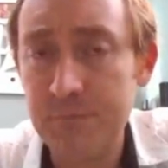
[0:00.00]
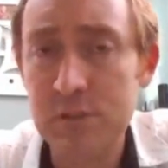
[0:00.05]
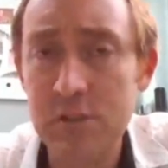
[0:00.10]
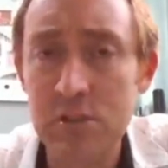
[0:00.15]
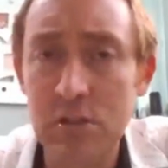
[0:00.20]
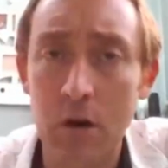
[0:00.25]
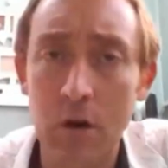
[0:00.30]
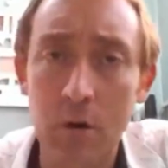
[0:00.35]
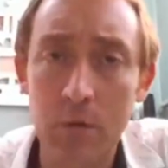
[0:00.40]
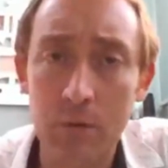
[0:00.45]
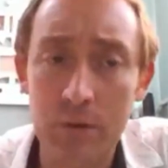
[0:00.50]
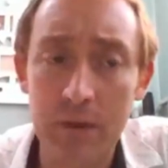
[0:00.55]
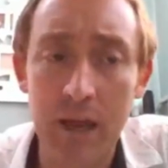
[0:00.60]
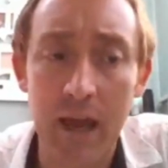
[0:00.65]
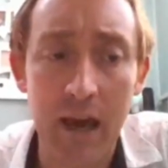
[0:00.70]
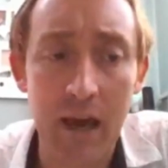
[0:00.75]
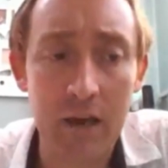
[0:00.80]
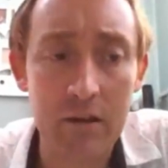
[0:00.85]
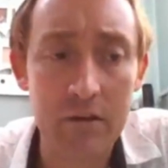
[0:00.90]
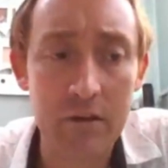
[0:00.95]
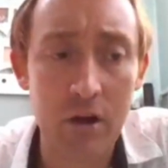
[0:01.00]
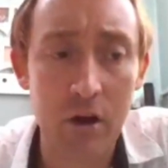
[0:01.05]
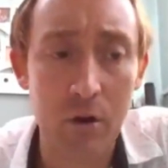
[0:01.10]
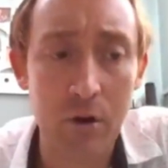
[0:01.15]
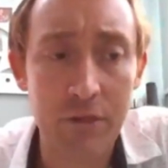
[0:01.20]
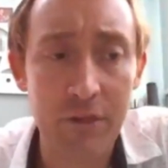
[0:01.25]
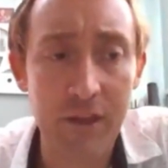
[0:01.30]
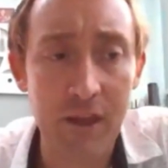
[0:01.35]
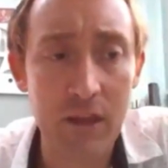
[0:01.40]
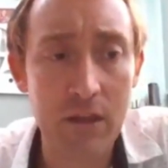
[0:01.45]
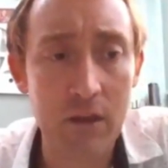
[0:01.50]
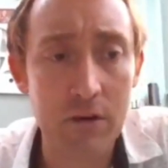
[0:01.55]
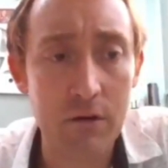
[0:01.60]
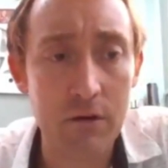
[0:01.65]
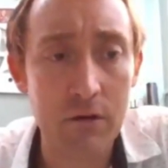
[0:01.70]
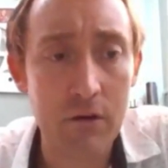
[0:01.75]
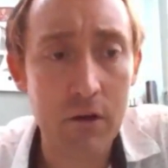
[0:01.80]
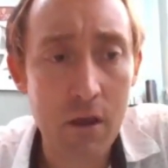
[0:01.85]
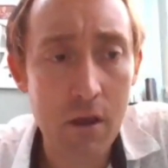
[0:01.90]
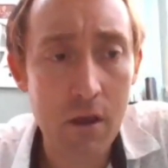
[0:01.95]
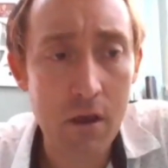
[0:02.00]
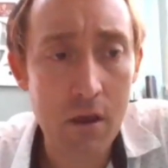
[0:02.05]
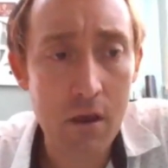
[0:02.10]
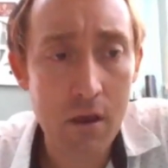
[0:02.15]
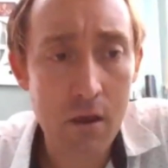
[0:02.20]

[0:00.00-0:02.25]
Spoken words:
So yeah, no, thank you.